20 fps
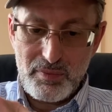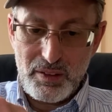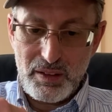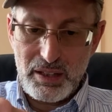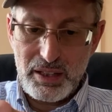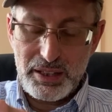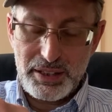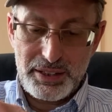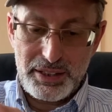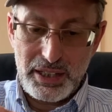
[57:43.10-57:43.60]

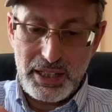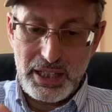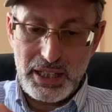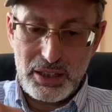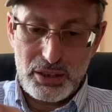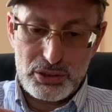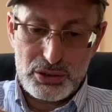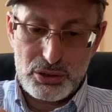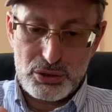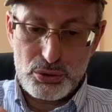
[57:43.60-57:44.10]
and
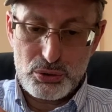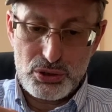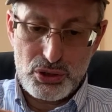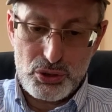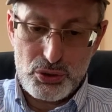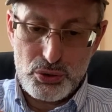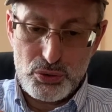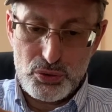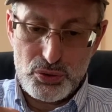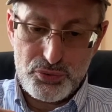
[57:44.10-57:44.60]
how to do the
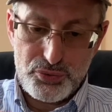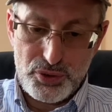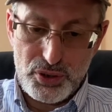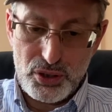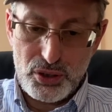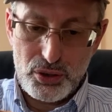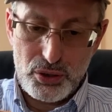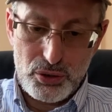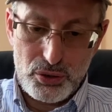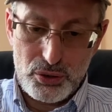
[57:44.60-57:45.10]
juice
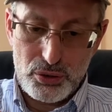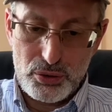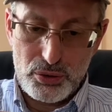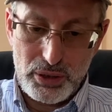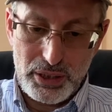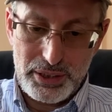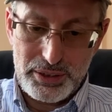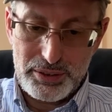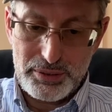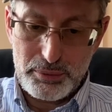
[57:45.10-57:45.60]
flow
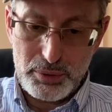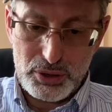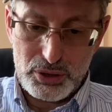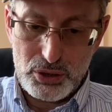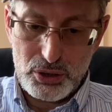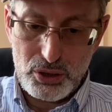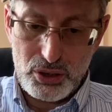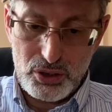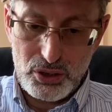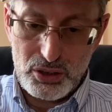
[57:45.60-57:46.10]
and what
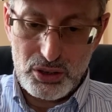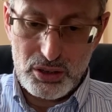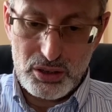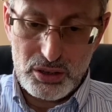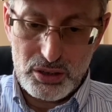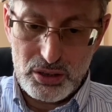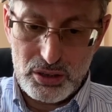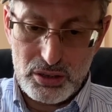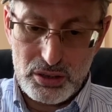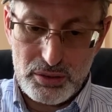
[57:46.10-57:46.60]

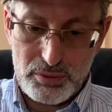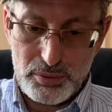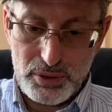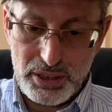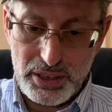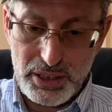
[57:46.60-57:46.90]
coil, what